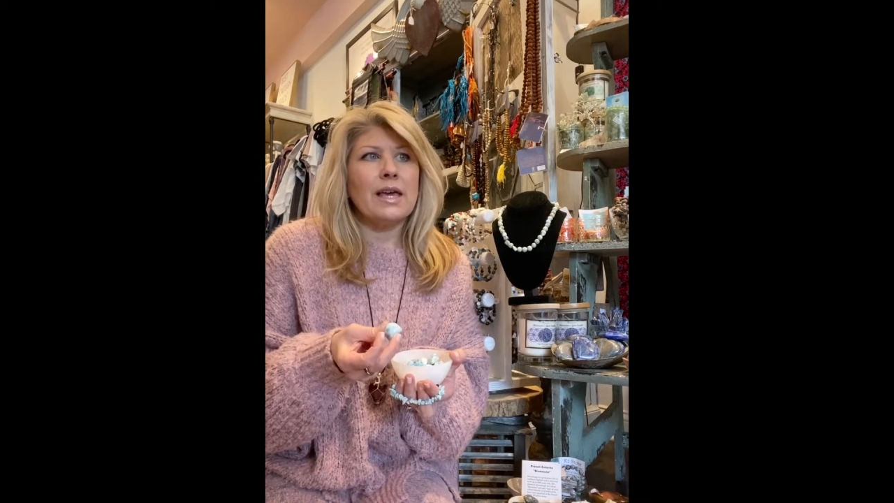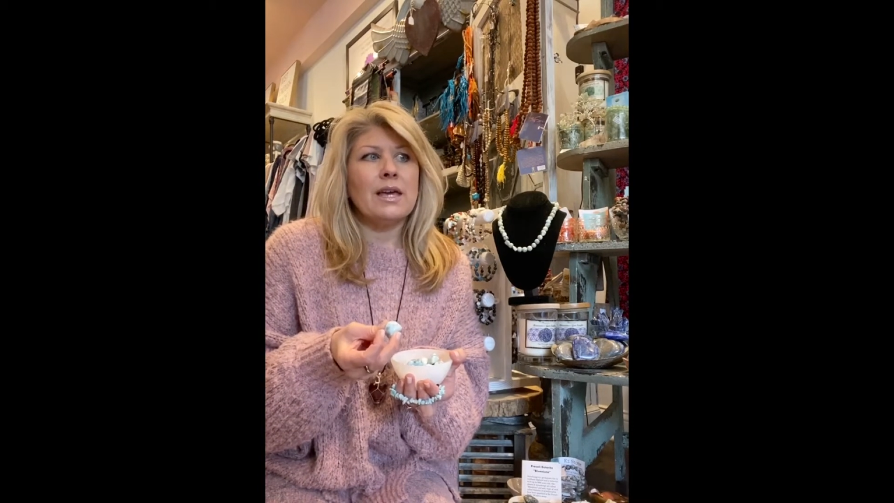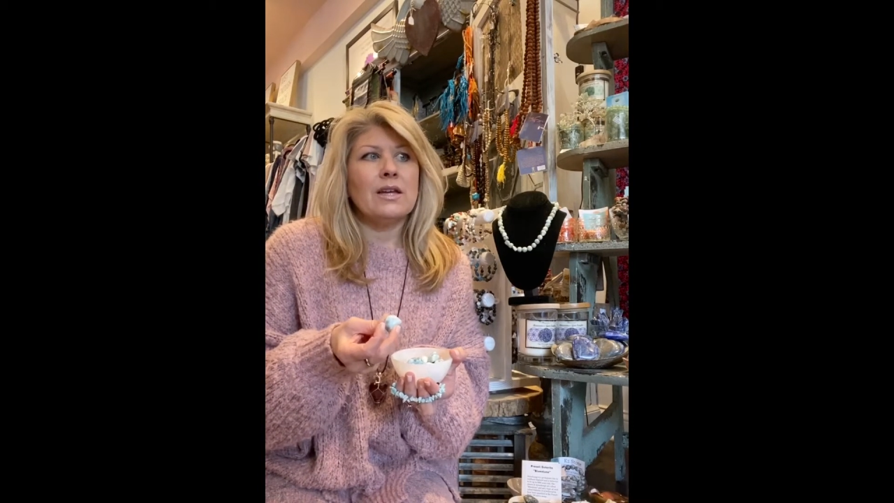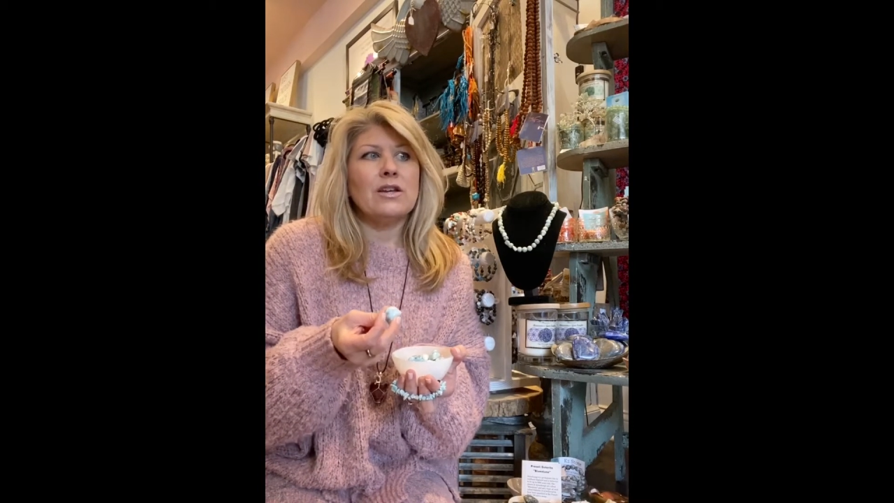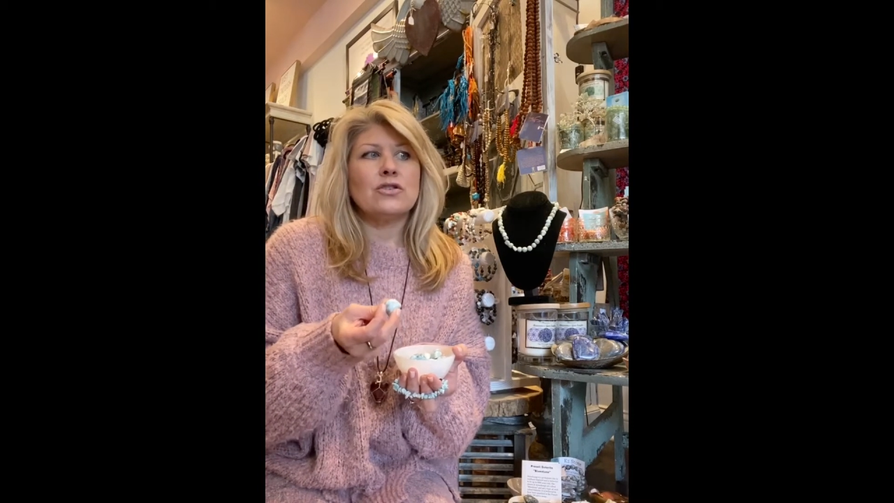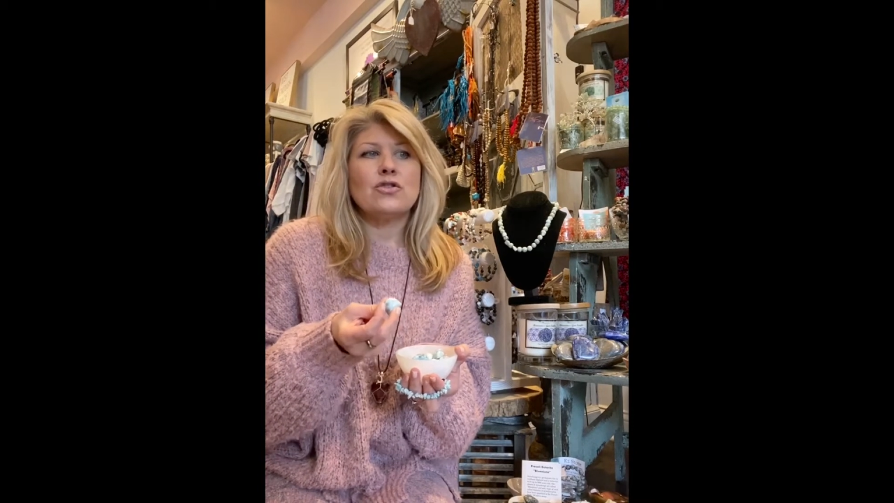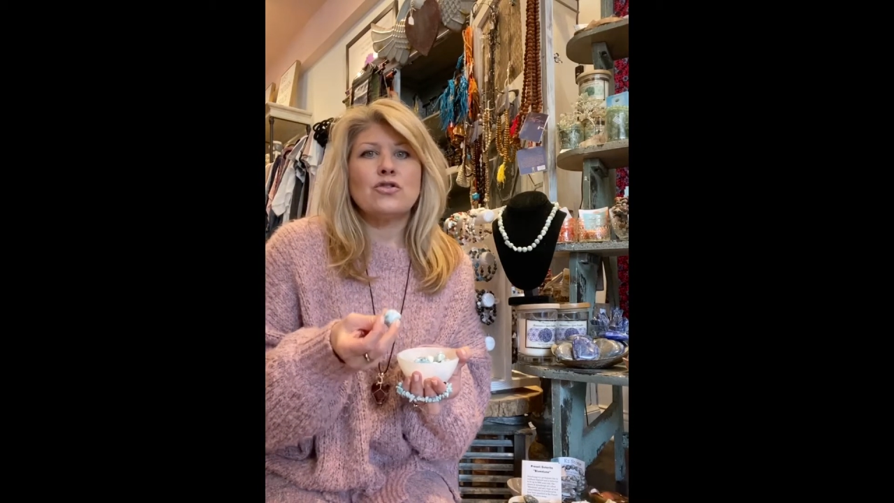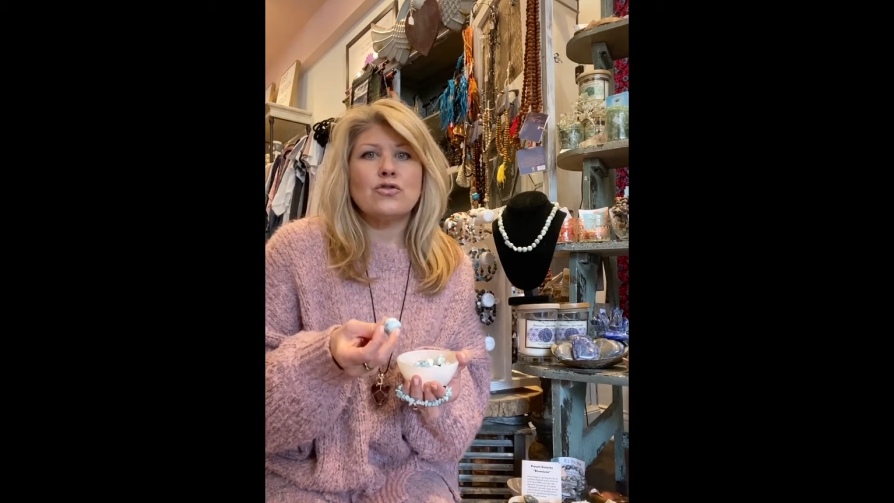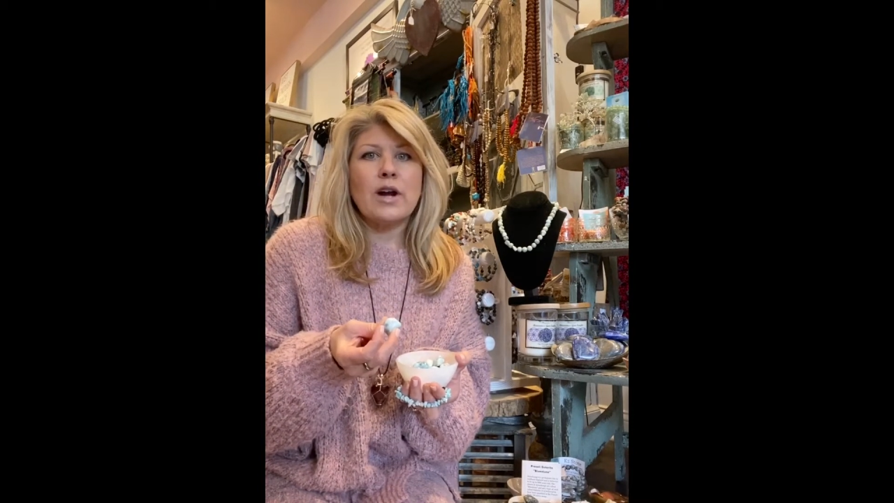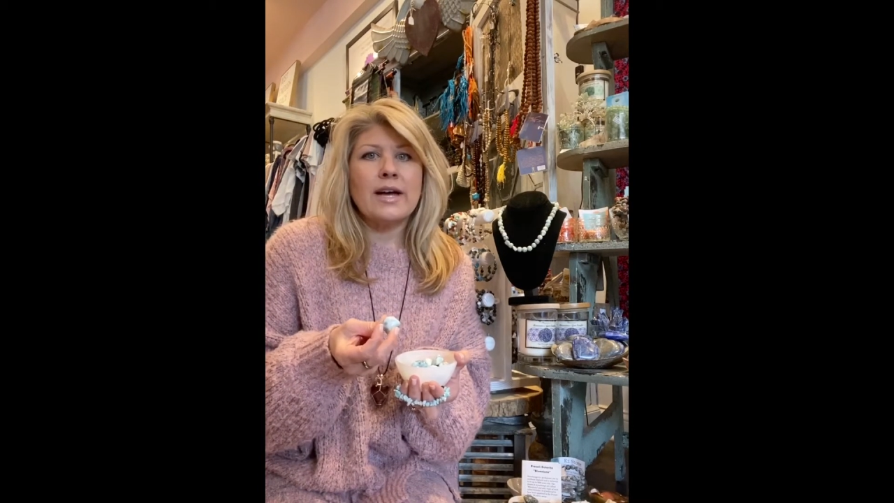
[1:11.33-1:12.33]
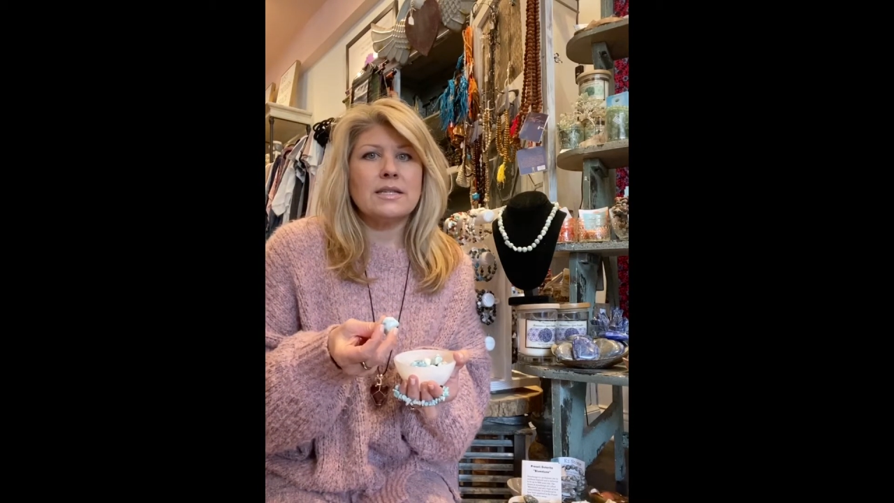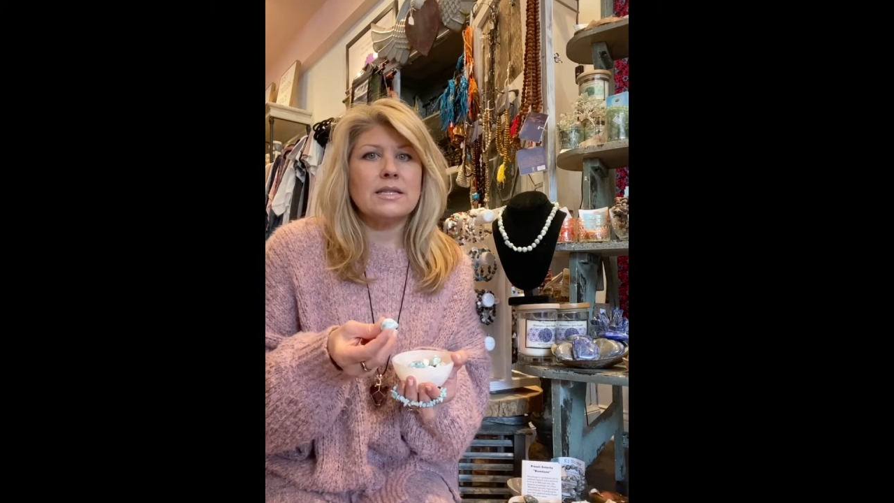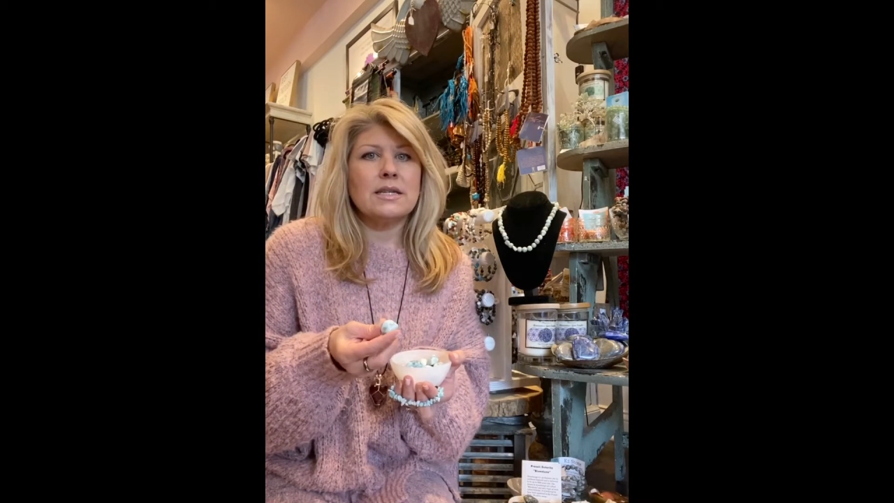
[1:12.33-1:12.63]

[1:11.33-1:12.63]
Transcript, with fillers: in stress,